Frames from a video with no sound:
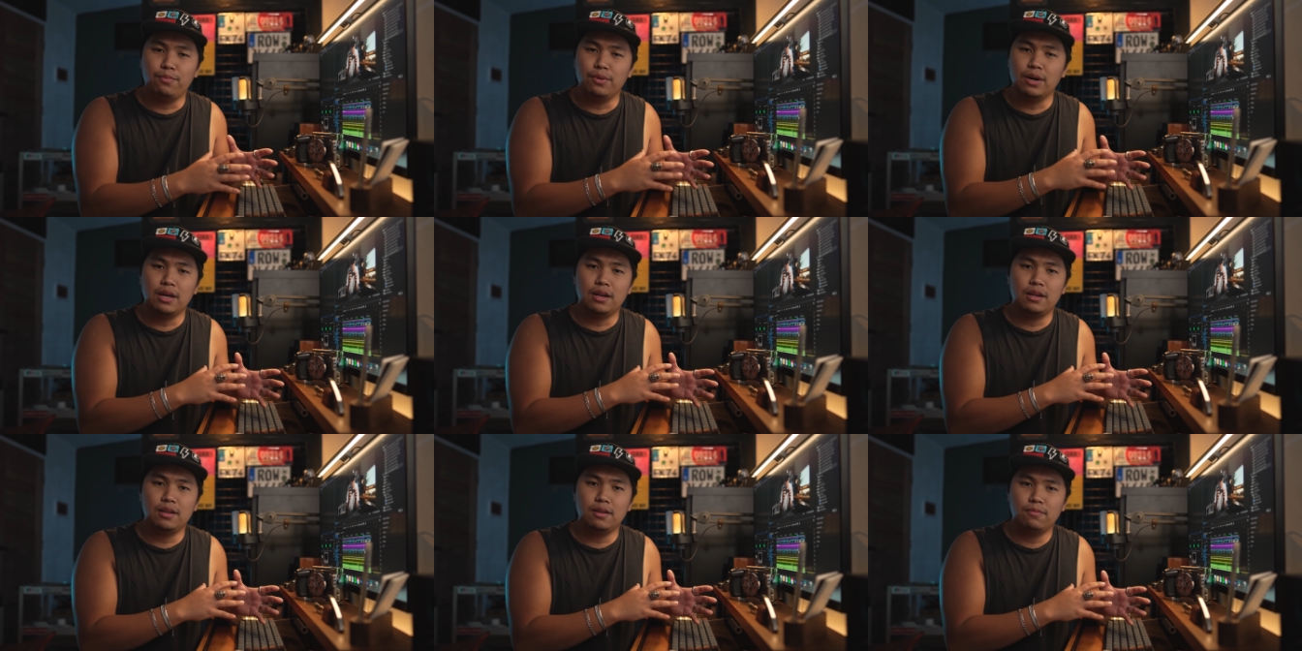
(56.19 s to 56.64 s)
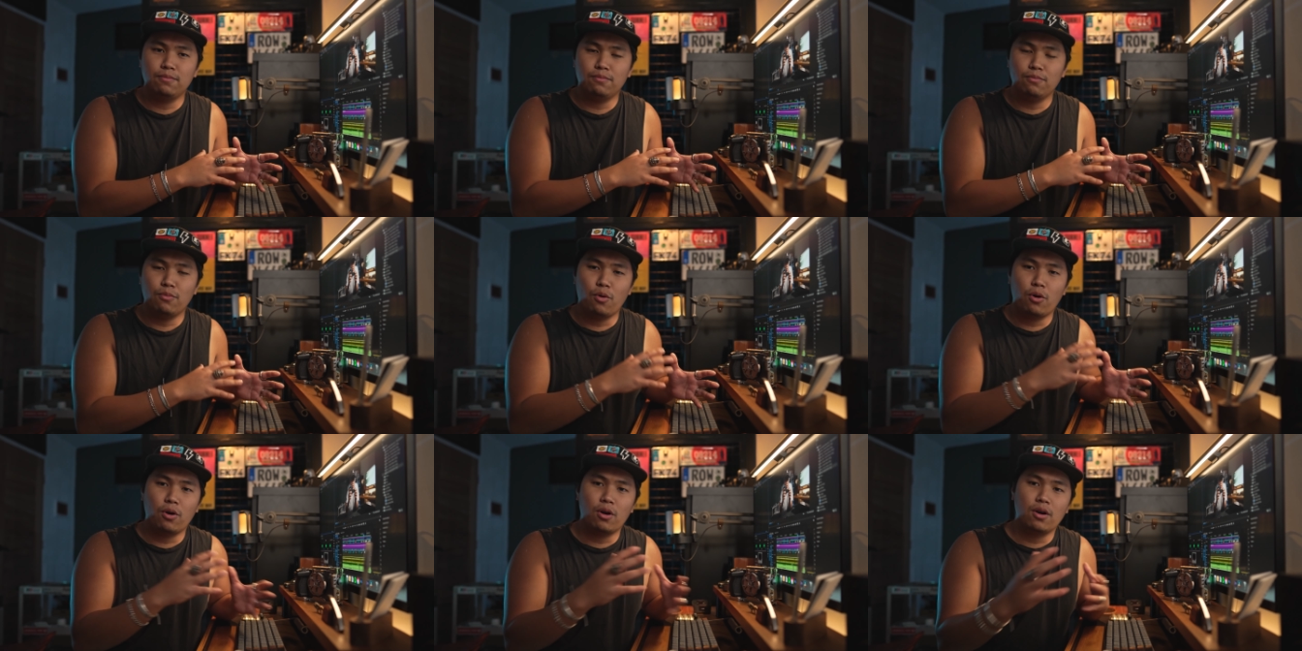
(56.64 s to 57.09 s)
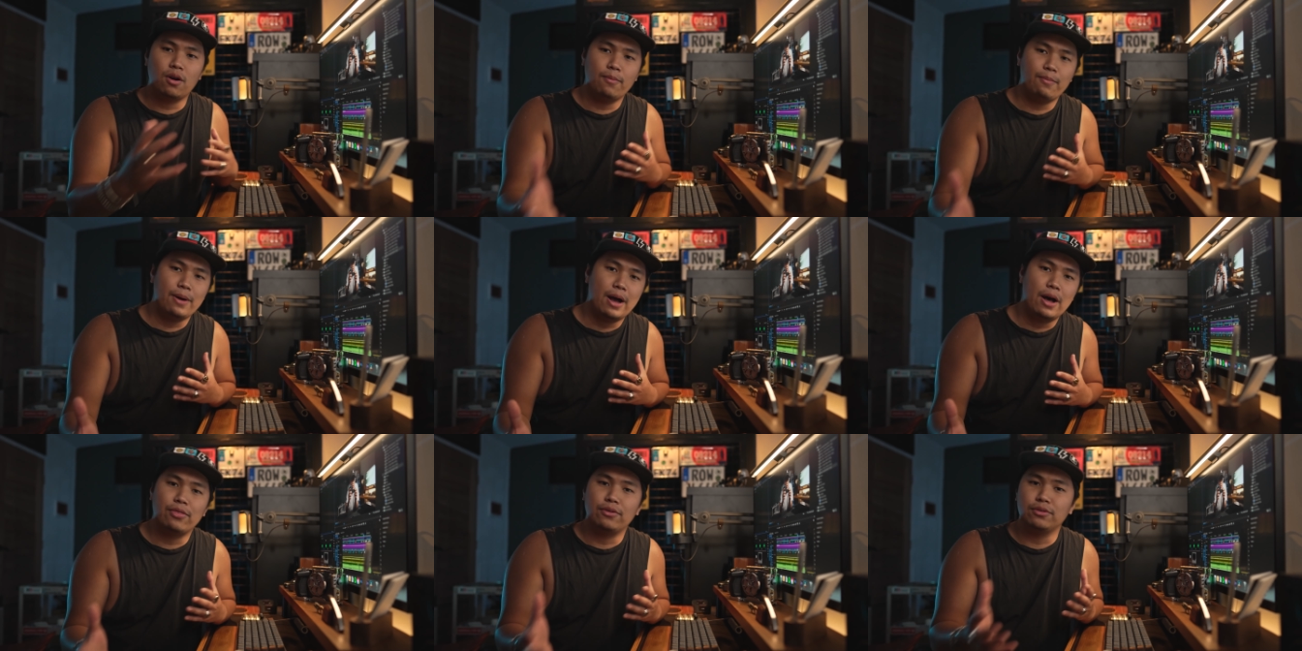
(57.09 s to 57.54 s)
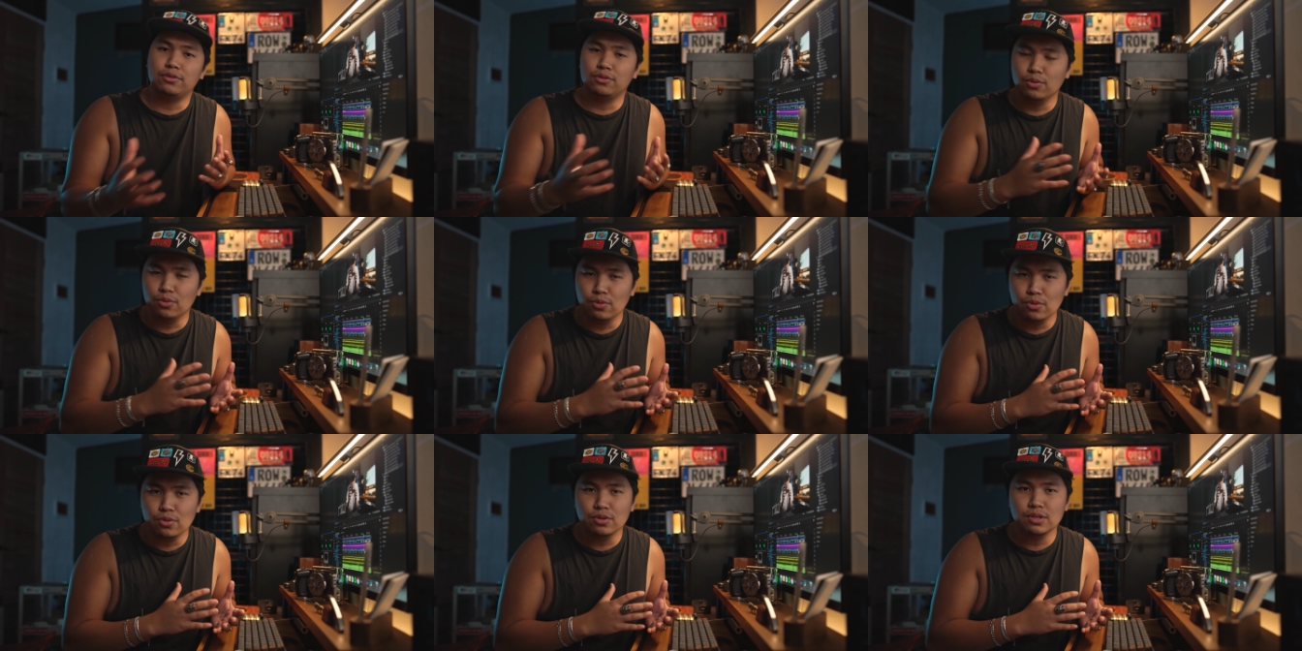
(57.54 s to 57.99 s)
but more about the
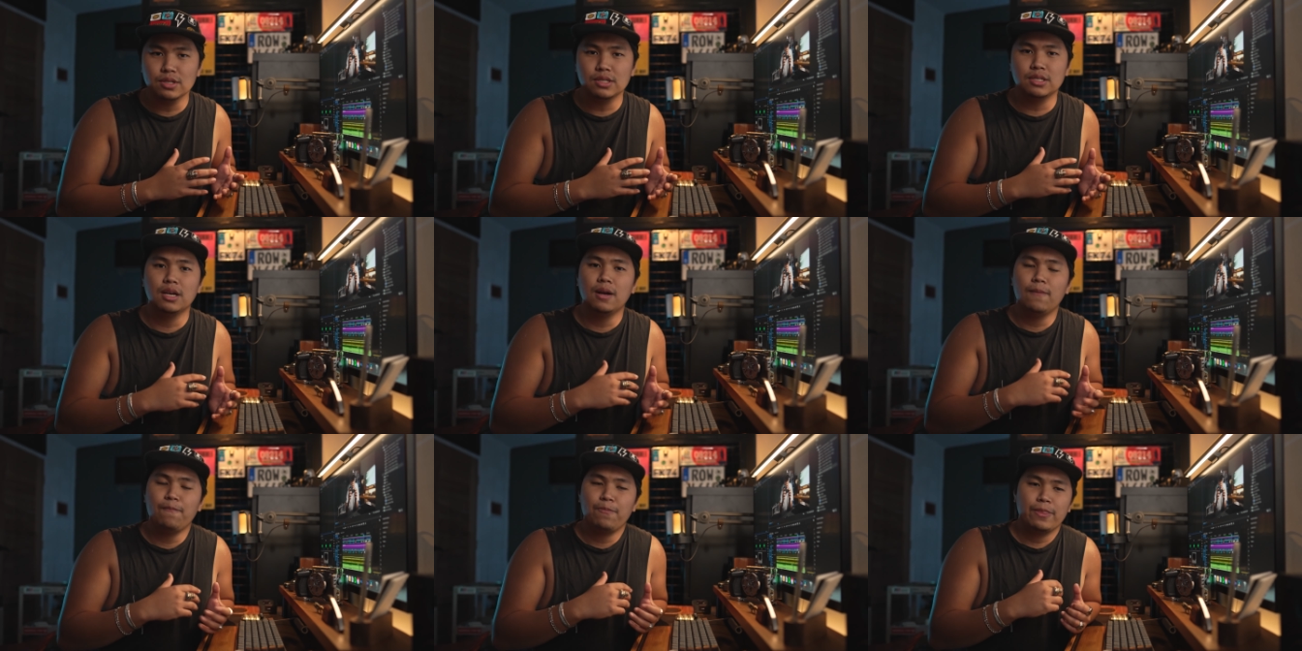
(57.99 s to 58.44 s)
tools